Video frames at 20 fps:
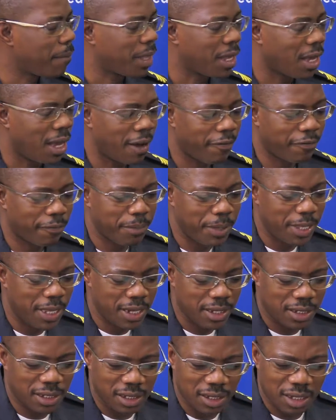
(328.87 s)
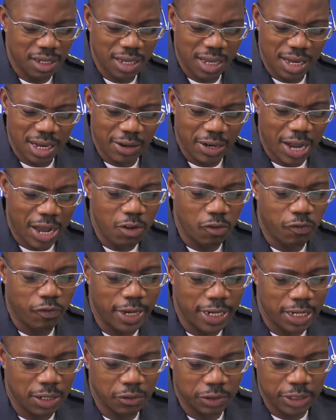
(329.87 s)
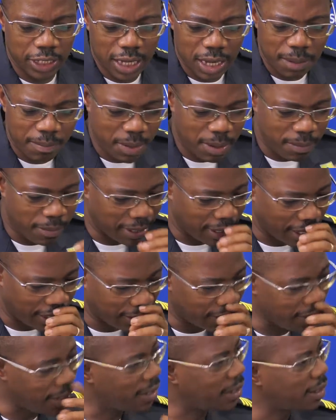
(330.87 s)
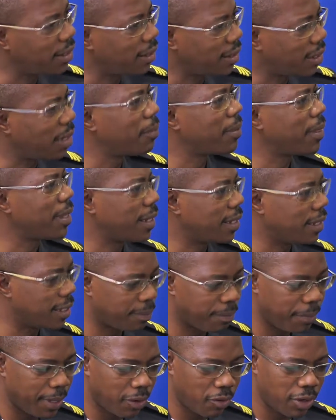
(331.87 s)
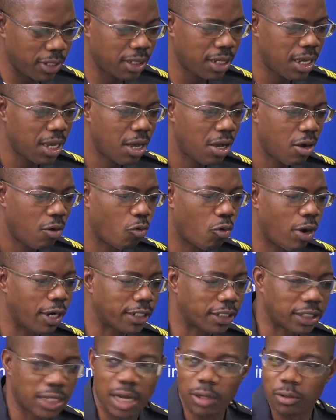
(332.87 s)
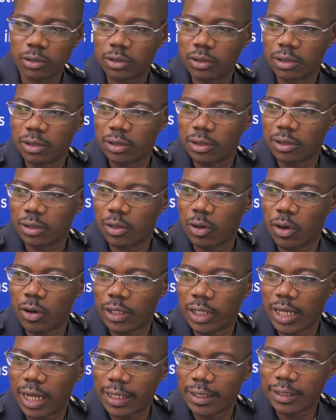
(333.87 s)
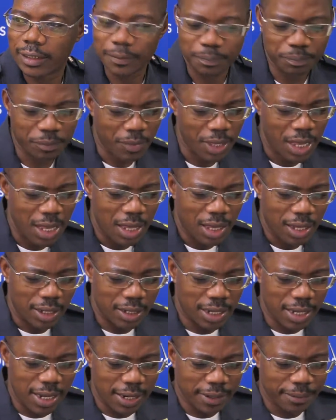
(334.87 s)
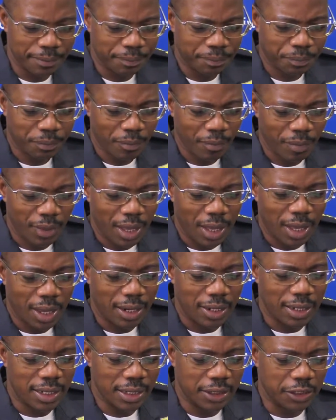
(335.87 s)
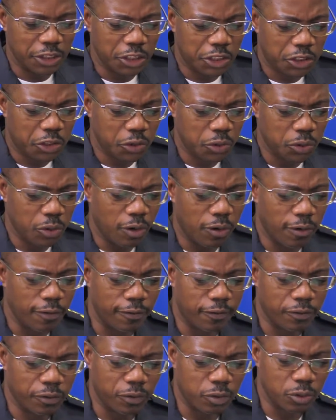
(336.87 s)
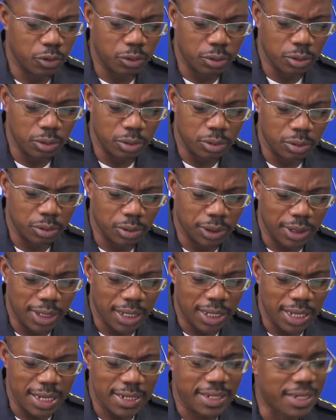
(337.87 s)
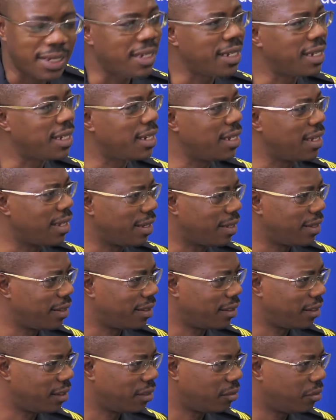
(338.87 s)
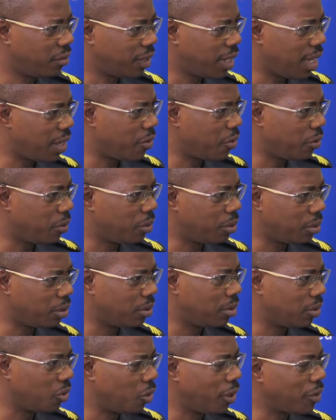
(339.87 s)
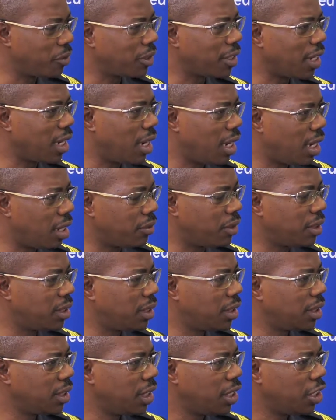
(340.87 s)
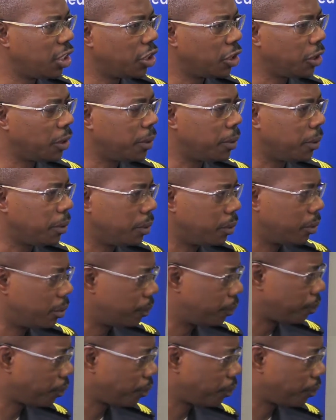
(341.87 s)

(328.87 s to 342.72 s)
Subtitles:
have been, and I will find out the number, but at least something is being worked out on that. Then the issue of SCT, where you are not allowed to